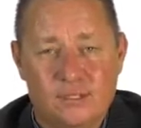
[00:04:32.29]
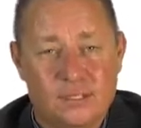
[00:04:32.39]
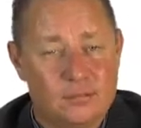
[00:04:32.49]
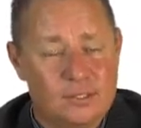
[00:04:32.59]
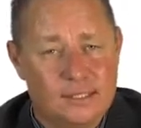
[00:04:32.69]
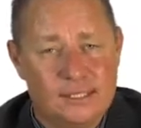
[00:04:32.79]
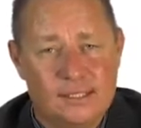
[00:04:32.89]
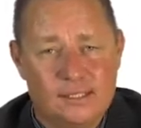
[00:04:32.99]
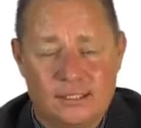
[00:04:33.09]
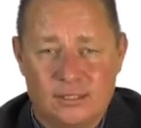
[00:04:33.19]
And once again,
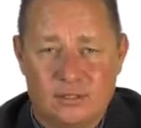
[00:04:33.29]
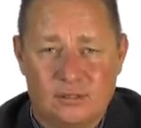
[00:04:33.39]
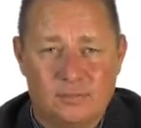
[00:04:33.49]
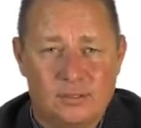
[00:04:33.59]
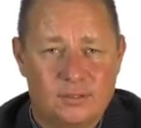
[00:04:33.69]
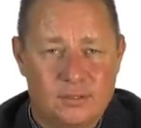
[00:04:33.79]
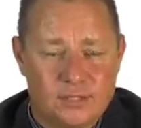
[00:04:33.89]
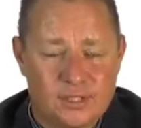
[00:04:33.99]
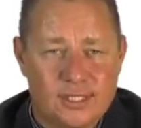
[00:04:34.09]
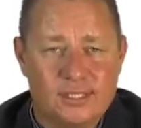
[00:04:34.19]
it's an example, you
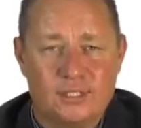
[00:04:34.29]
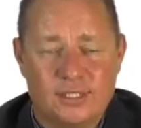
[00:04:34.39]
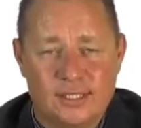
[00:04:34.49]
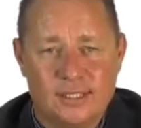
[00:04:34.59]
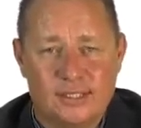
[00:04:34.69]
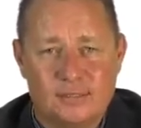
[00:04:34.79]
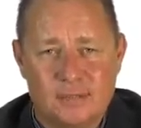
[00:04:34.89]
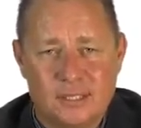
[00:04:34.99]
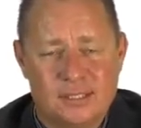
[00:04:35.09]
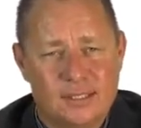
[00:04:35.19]
can change and edit it,
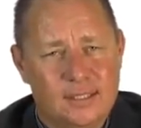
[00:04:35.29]
but